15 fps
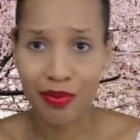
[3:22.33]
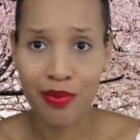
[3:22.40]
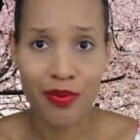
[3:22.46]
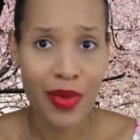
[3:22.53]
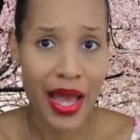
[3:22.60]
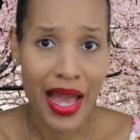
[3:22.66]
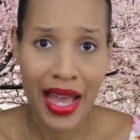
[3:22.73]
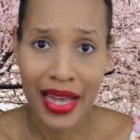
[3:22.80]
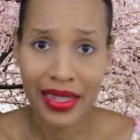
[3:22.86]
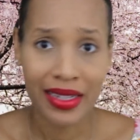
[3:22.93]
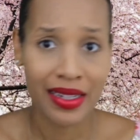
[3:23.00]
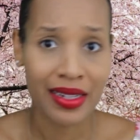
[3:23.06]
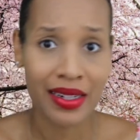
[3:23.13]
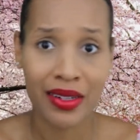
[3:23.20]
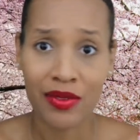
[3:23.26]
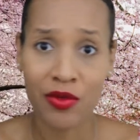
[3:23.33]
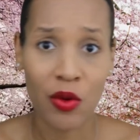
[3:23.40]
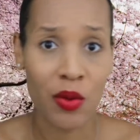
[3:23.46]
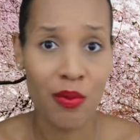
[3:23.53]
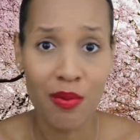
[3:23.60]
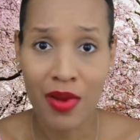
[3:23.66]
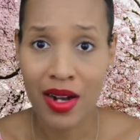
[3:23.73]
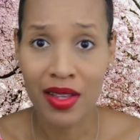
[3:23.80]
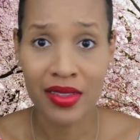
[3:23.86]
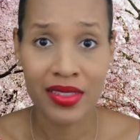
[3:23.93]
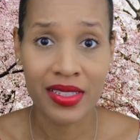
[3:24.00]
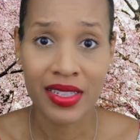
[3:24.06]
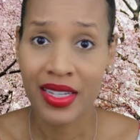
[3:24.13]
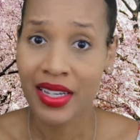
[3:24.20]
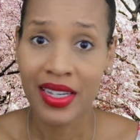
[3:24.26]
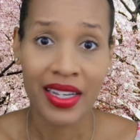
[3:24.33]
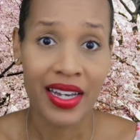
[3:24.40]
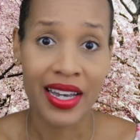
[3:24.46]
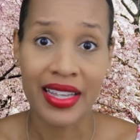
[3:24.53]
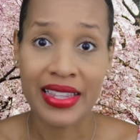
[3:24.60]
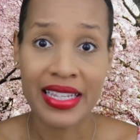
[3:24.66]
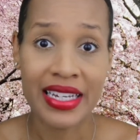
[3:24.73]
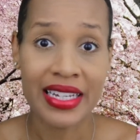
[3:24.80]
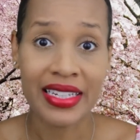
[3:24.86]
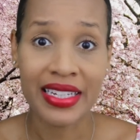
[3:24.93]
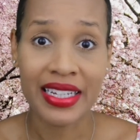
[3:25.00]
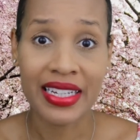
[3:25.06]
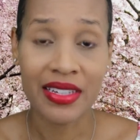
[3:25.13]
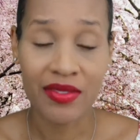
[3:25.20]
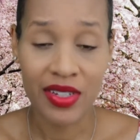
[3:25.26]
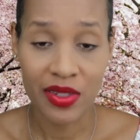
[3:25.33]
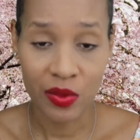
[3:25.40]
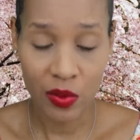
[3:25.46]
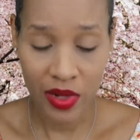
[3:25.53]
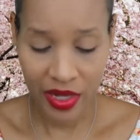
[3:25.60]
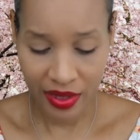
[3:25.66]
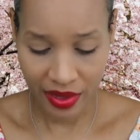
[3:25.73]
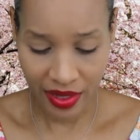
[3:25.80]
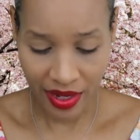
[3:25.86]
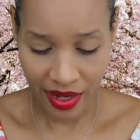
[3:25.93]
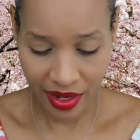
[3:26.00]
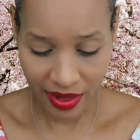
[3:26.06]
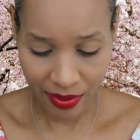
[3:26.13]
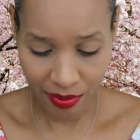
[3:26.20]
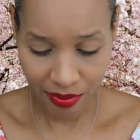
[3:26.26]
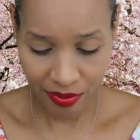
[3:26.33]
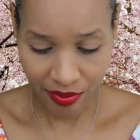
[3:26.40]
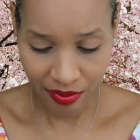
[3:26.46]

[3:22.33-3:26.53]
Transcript: back for months and then even with um,